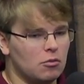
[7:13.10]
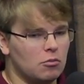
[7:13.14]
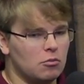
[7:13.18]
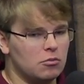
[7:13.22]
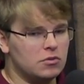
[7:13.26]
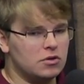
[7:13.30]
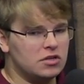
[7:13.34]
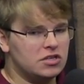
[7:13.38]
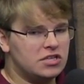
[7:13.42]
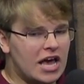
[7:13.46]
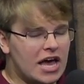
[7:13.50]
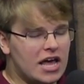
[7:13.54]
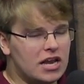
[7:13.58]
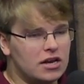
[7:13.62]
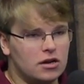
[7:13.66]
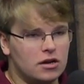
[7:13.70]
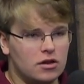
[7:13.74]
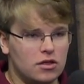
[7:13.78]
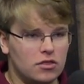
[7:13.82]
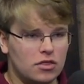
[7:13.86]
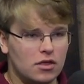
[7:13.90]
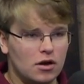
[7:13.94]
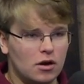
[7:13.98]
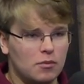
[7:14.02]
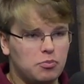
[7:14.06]
Yet
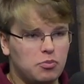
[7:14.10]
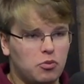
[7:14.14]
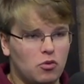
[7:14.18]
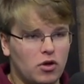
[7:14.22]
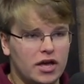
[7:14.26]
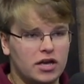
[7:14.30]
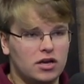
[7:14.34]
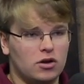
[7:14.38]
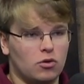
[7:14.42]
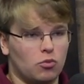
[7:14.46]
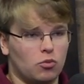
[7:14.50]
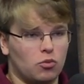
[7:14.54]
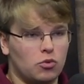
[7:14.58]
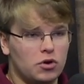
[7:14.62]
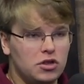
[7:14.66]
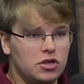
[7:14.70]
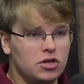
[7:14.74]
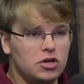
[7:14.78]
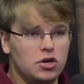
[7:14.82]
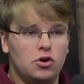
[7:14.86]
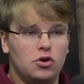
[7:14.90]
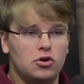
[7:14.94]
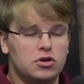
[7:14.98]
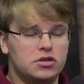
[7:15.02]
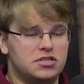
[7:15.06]
they're playing a
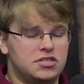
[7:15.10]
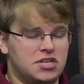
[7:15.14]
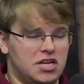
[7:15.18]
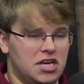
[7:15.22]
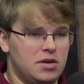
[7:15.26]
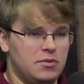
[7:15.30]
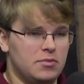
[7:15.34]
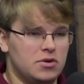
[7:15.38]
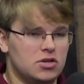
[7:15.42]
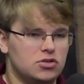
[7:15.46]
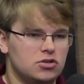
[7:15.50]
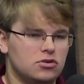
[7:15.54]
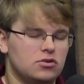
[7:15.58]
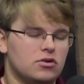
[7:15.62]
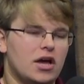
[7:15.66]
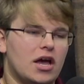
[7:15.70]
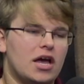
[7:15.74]
really good team in Duke.